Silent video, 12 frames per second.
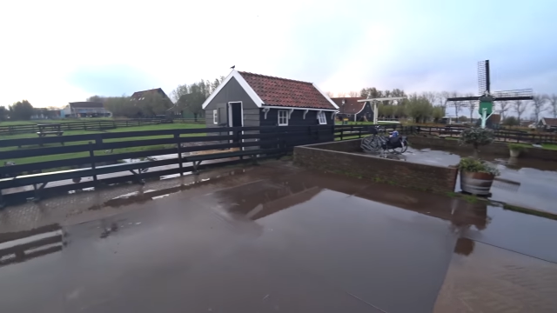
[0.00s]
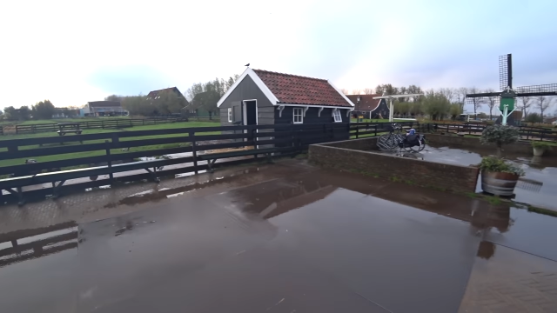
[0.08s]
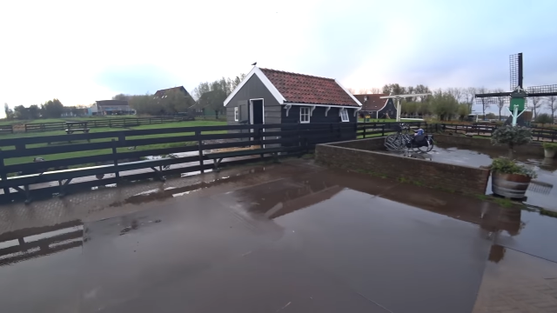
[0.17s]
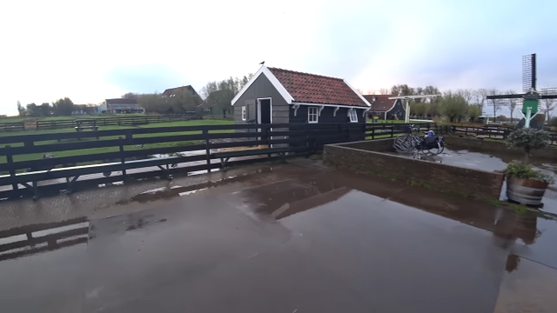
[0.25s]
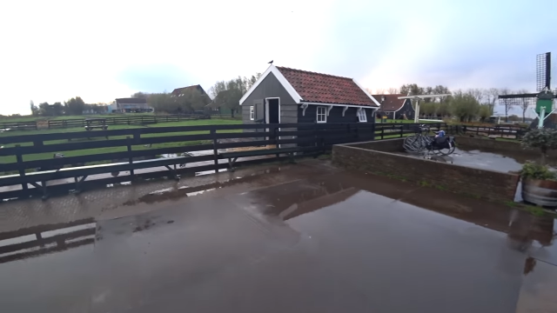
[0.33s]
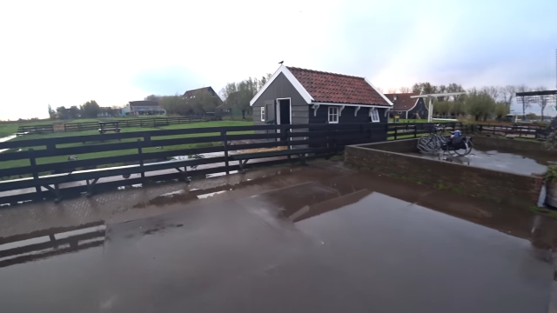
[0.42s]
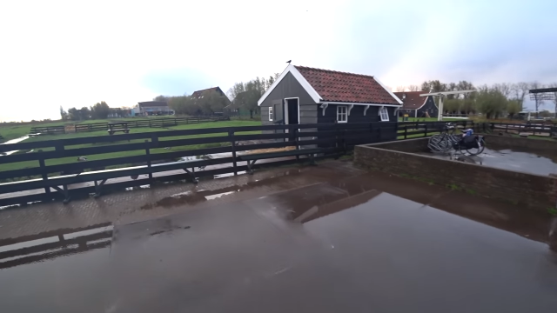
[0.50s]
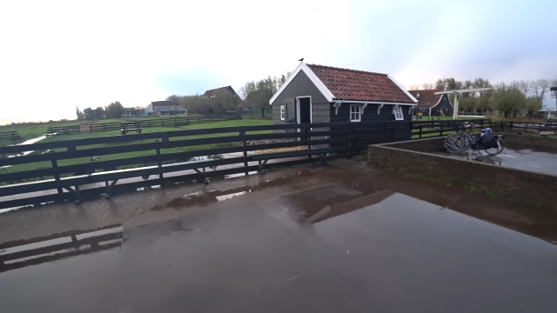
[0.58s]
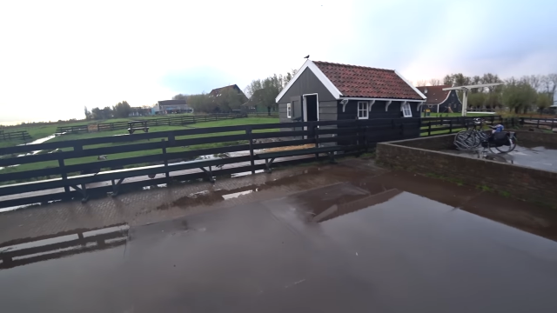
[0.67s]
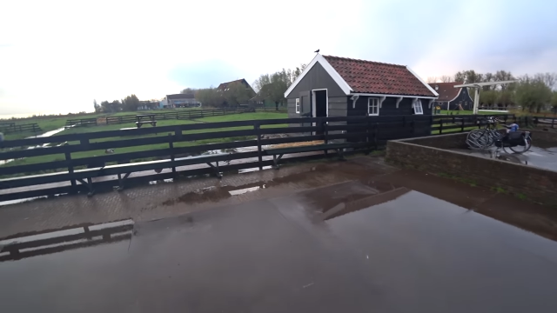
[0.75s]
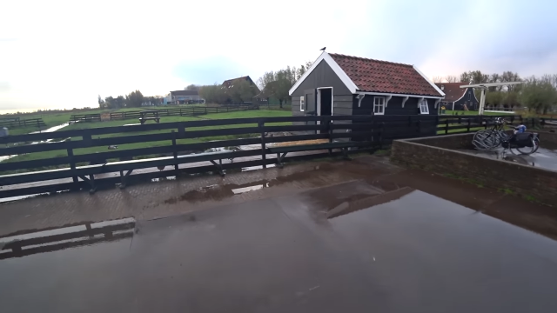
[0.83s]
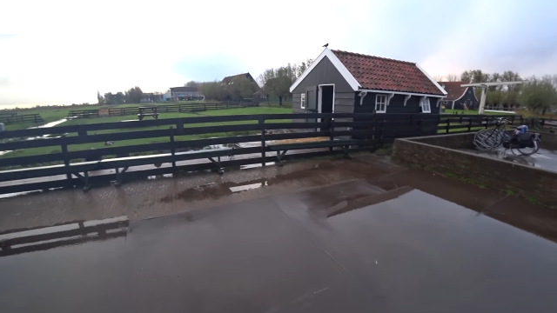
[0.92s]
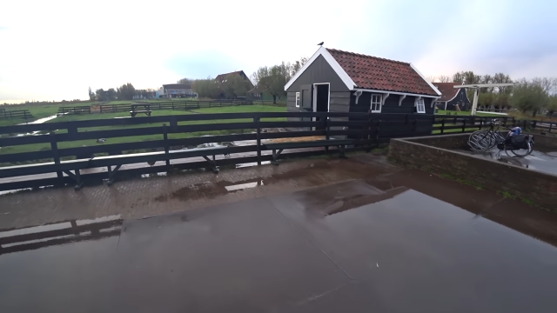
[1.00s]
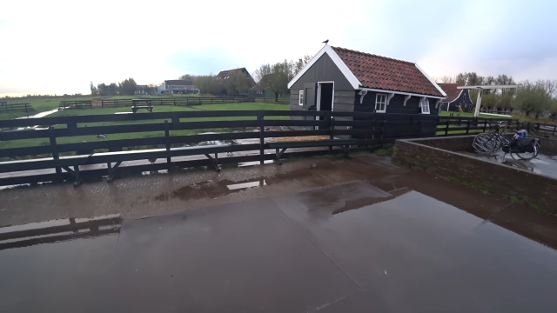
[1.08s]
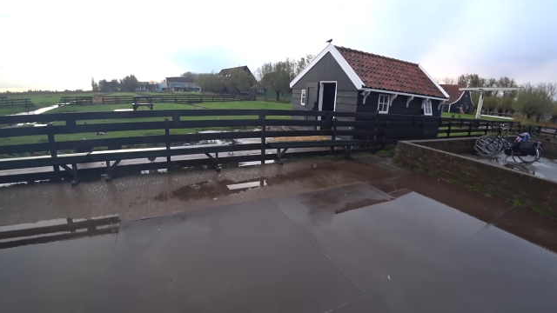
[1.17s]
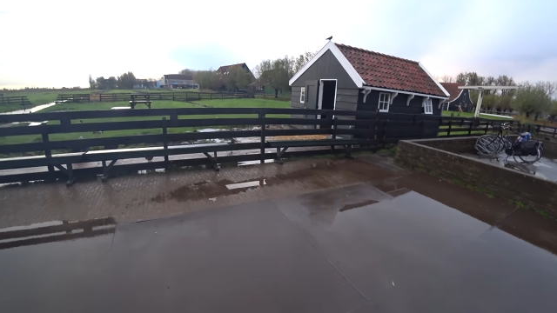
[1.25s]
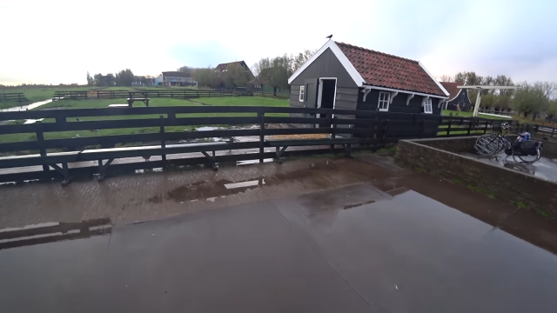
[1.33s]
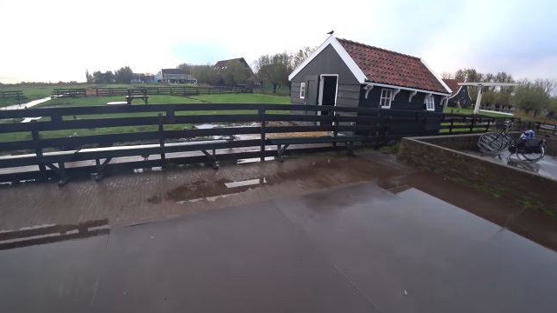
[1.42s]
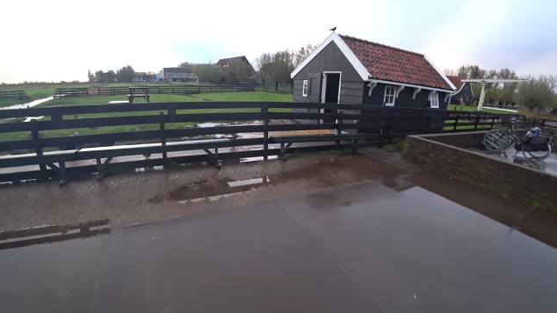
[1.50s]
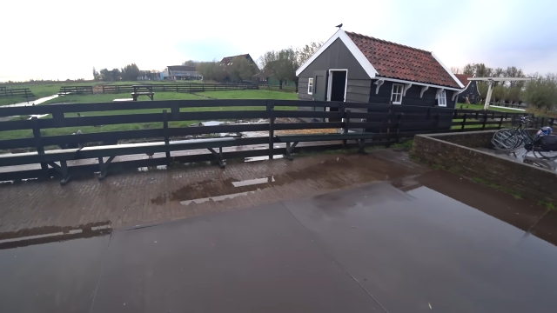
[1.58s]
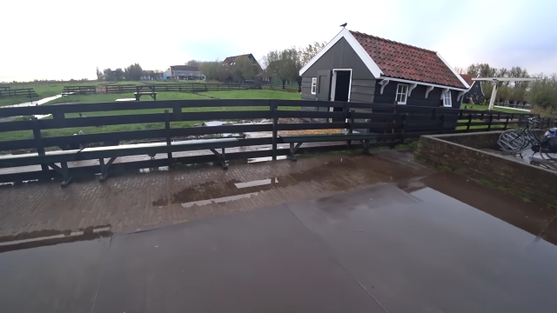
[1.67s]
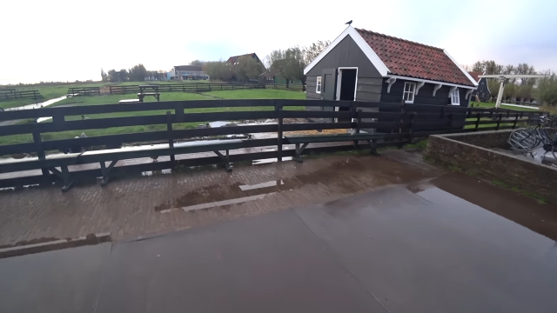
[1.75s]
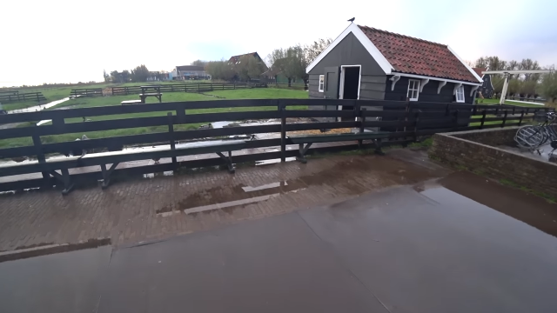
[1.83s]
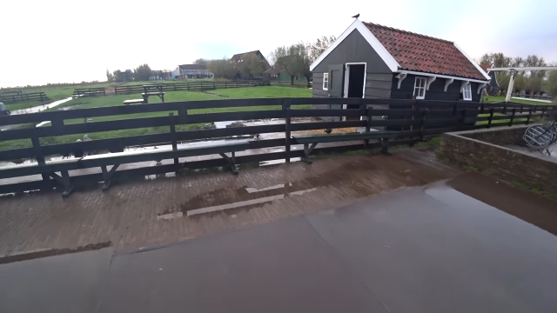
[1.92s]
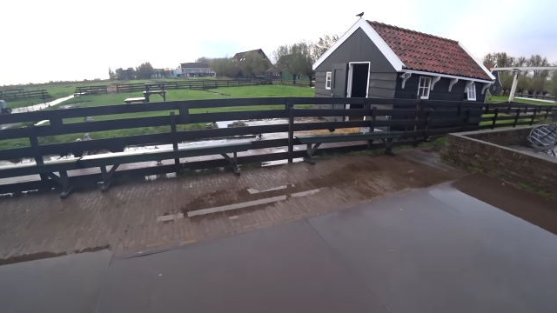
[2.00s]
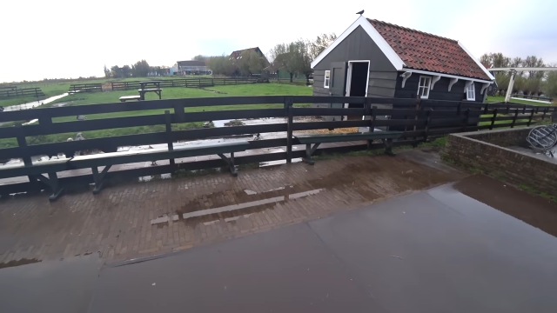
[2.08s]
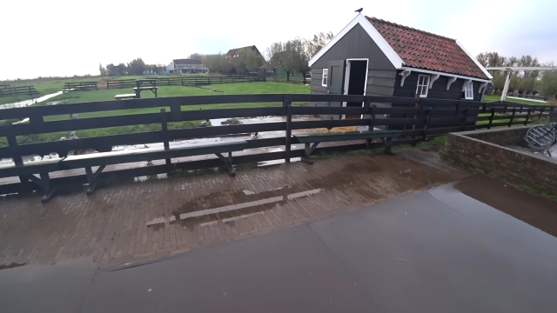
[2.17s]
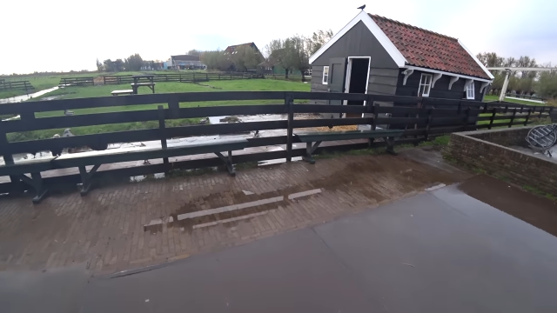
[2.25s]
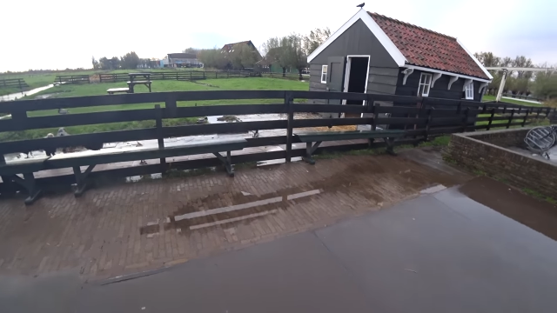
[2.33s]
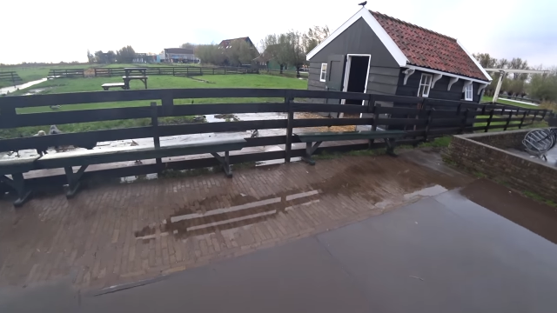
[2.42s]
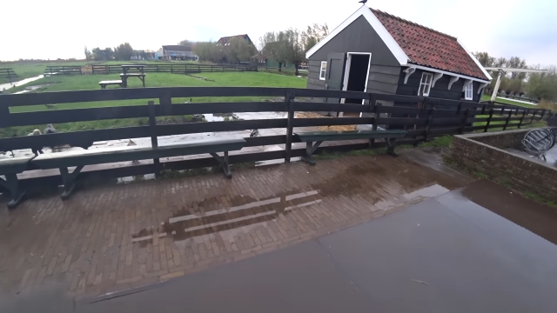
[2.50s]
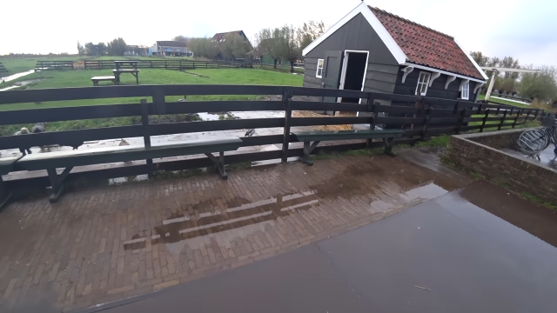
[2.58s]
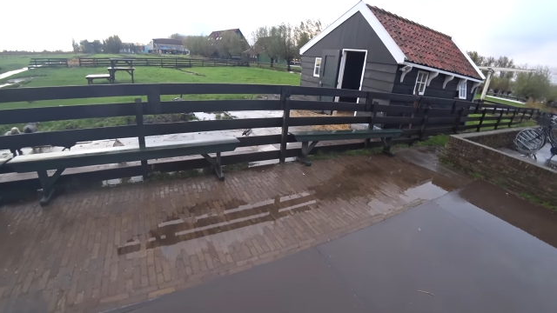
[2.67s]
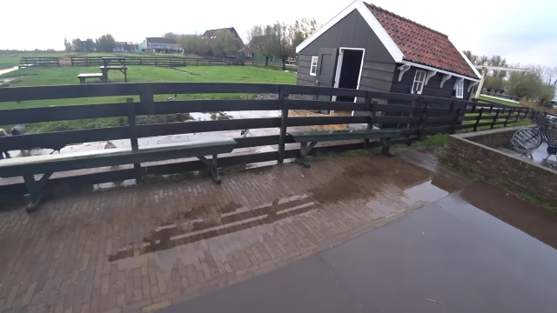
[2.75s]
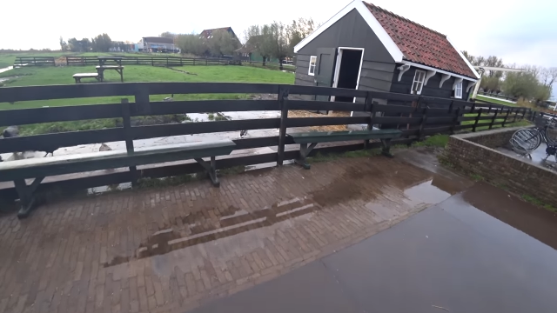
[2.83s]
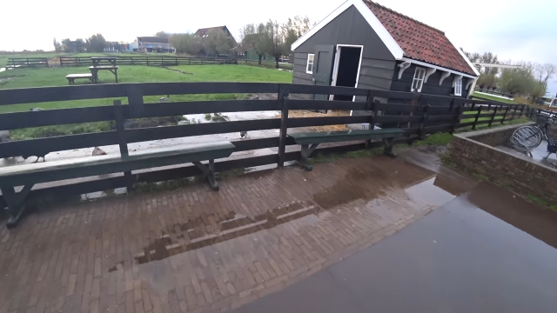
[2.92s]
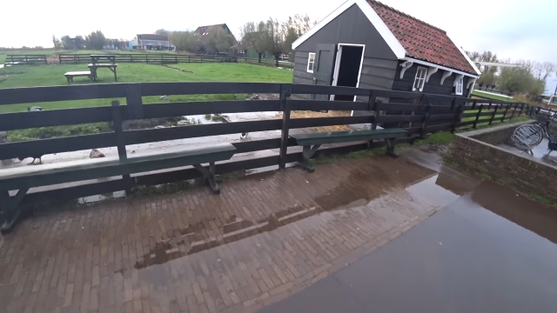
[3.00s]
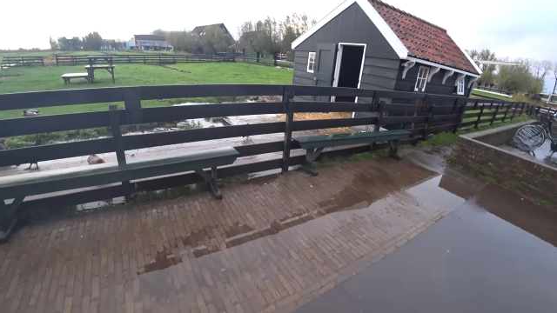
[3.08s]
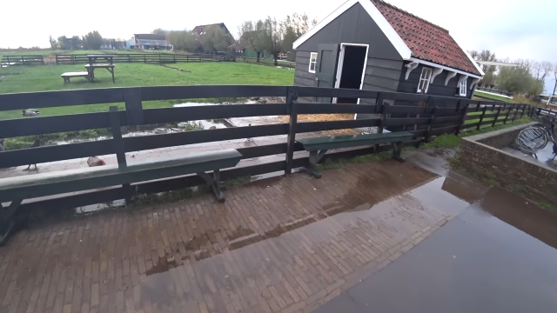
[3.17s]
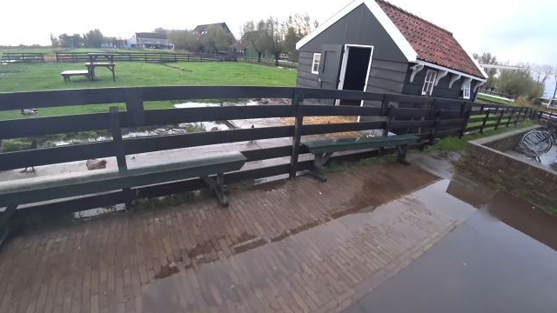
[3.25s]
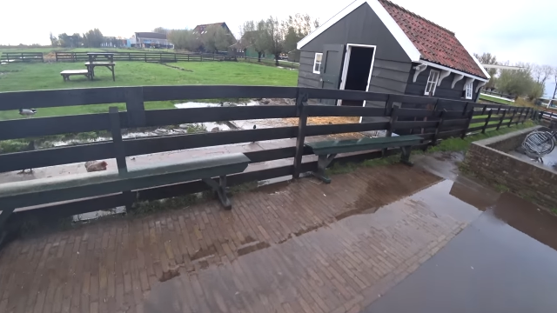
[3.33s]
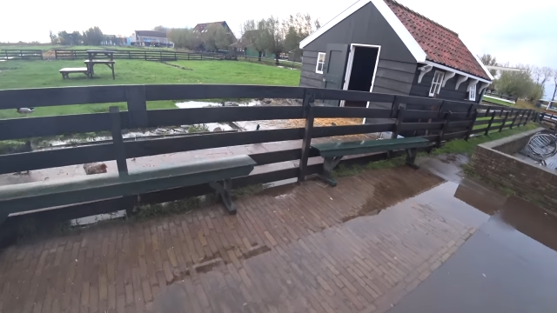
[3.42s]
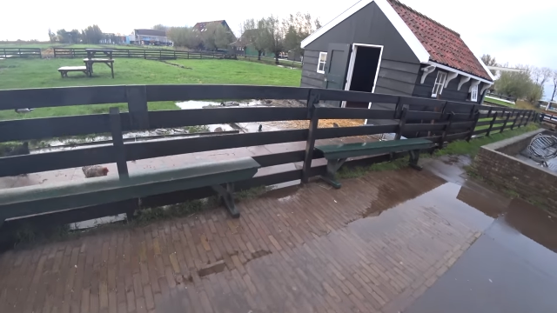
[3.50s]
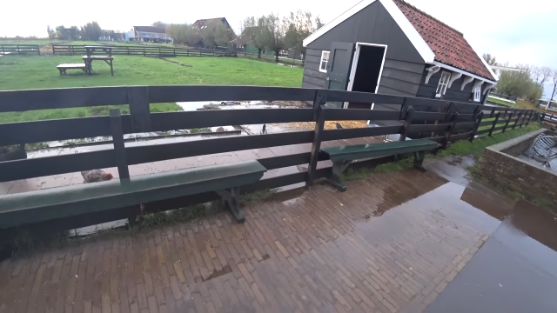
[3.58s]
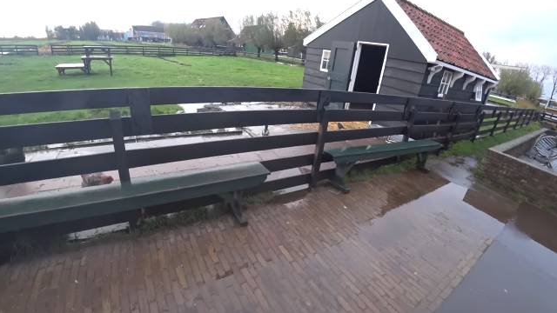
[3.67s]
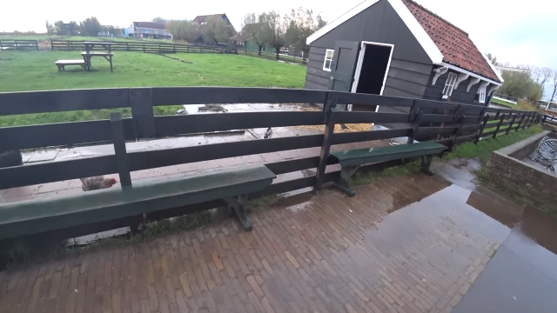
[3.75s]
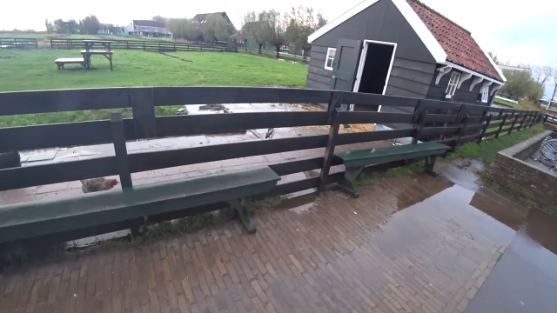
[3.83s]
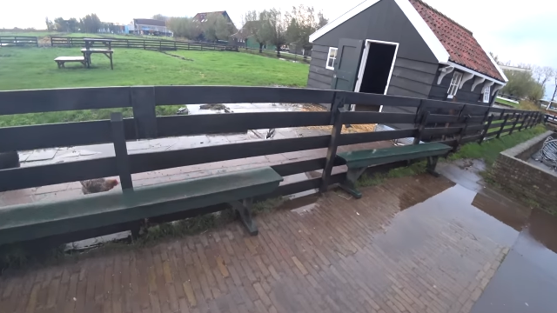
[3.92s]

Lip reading: (no speaker visible)